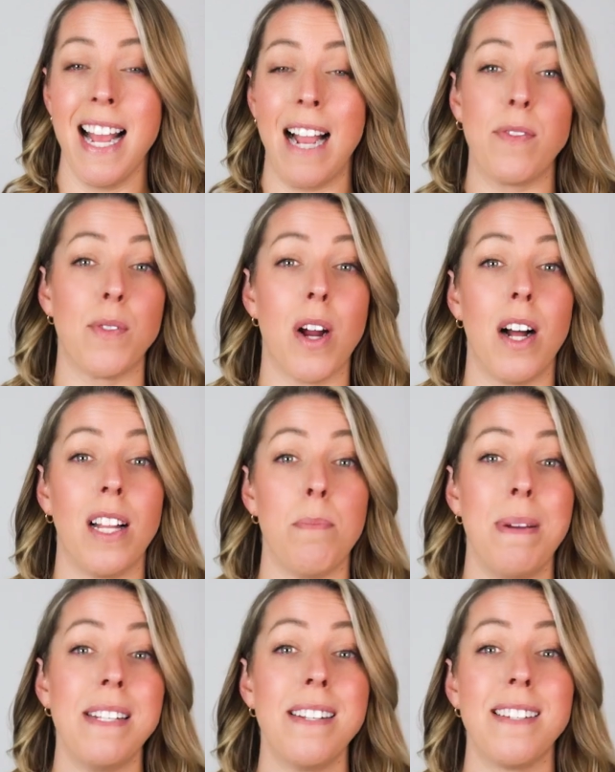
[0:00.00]
After all, a
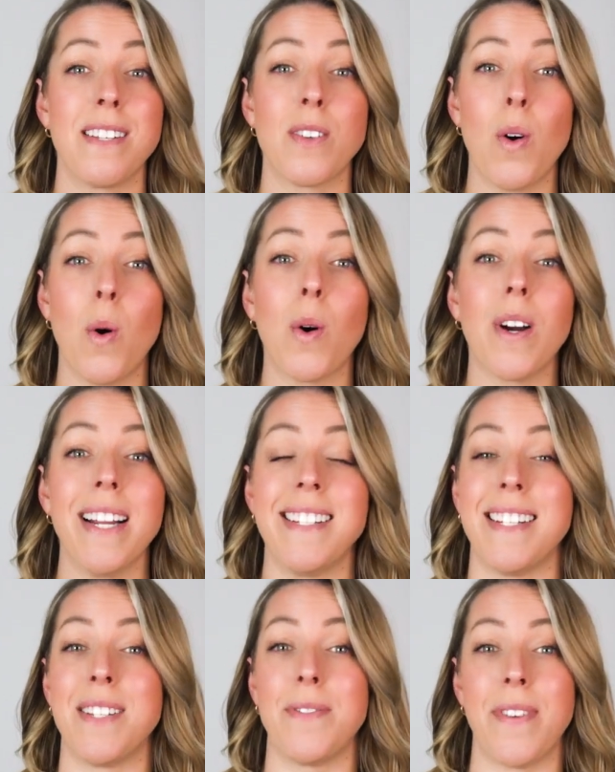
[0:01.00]
business's core is
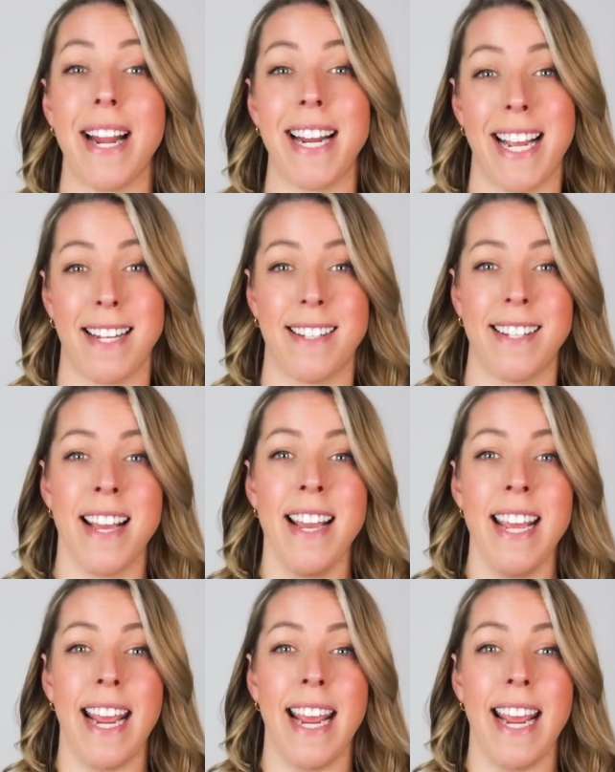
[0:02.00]
its finance,